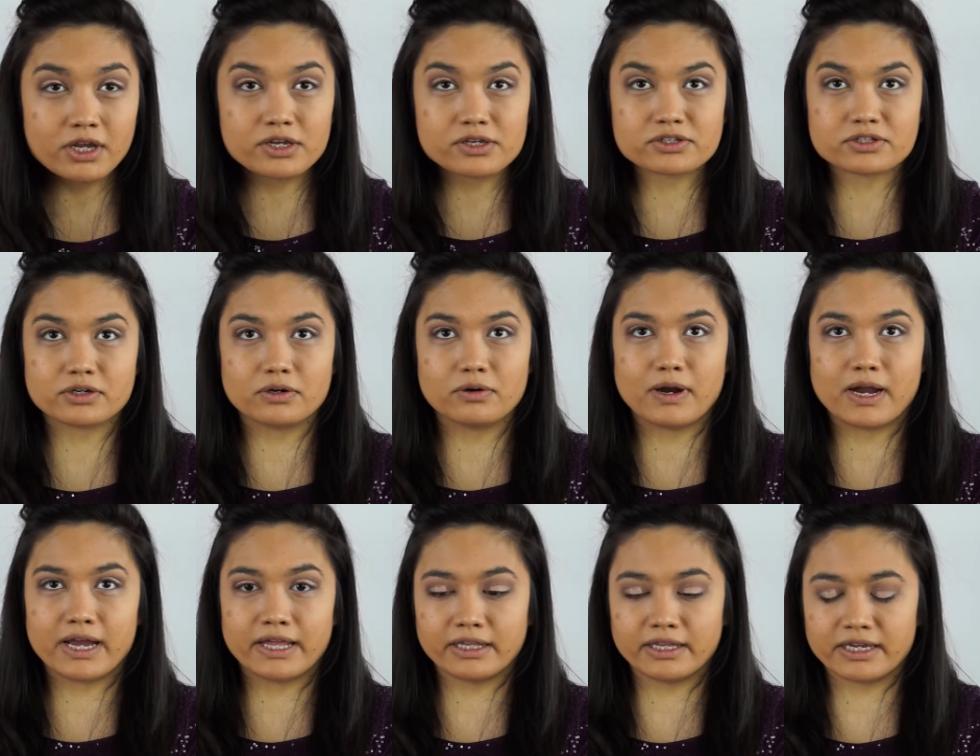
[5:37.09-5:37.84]
so
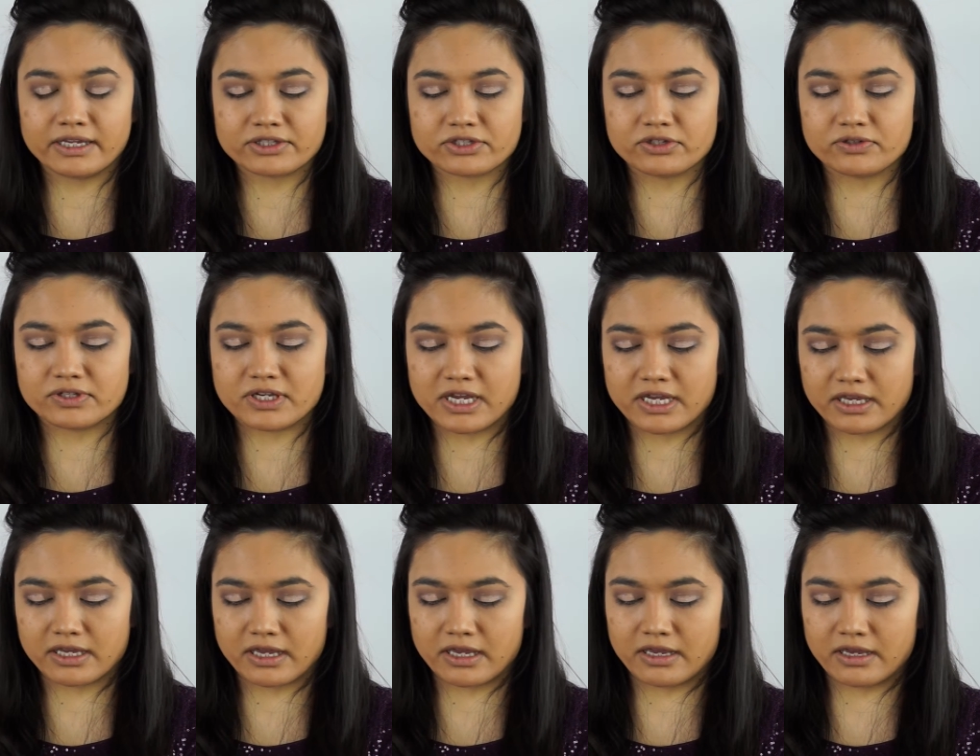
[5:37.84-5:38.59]
I like to
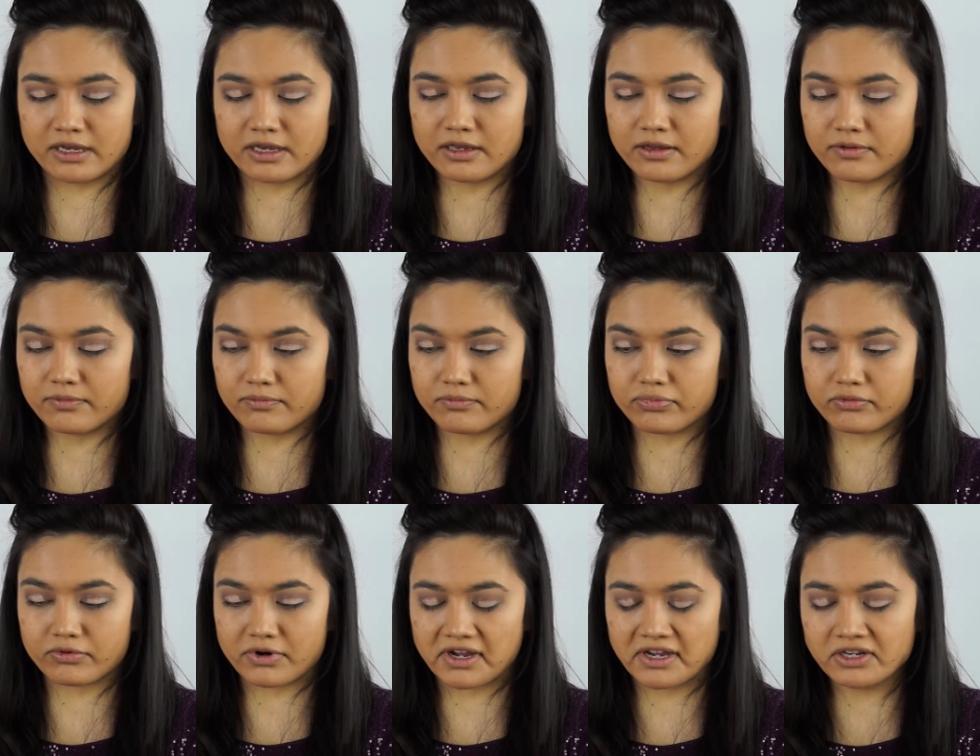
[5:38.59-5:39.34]
take a
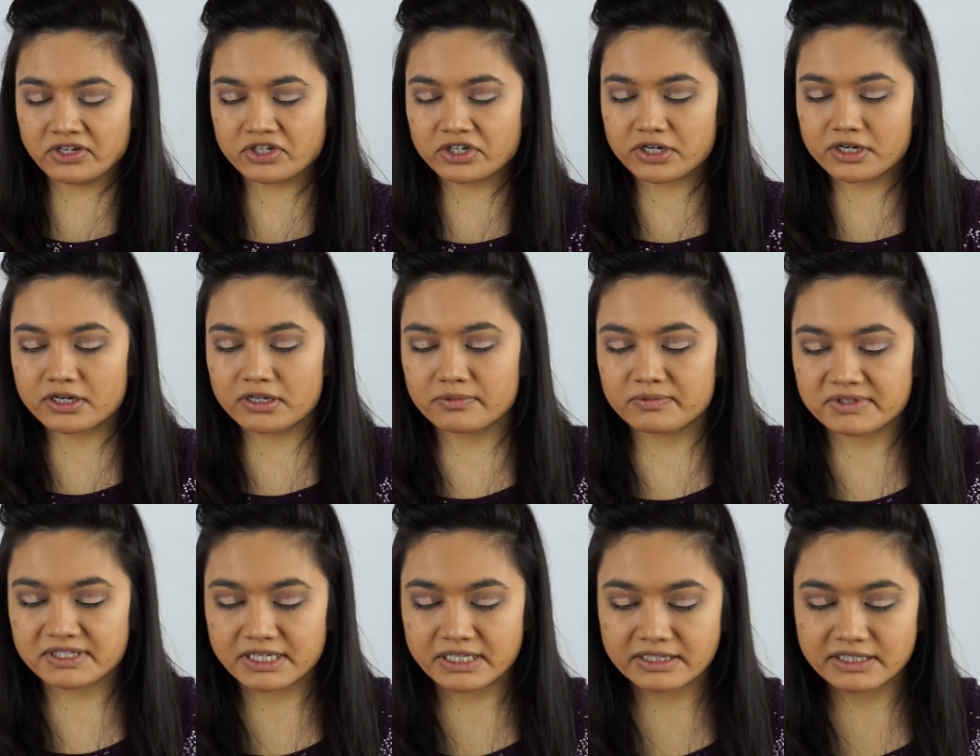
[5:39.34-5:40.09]
brush,
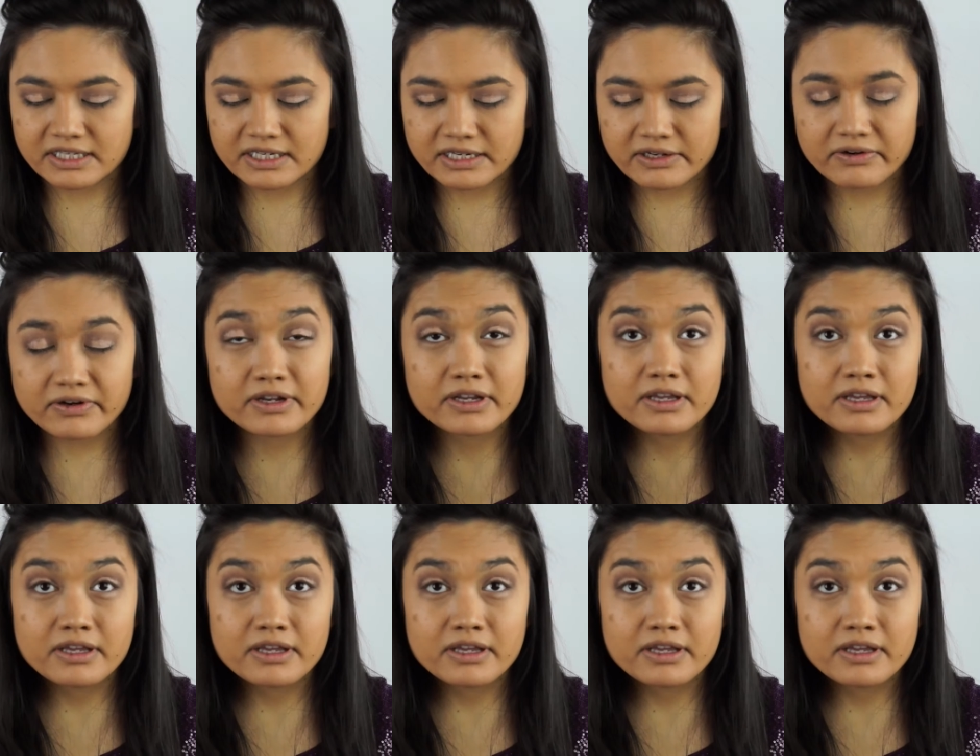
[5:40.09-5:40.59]
set that down,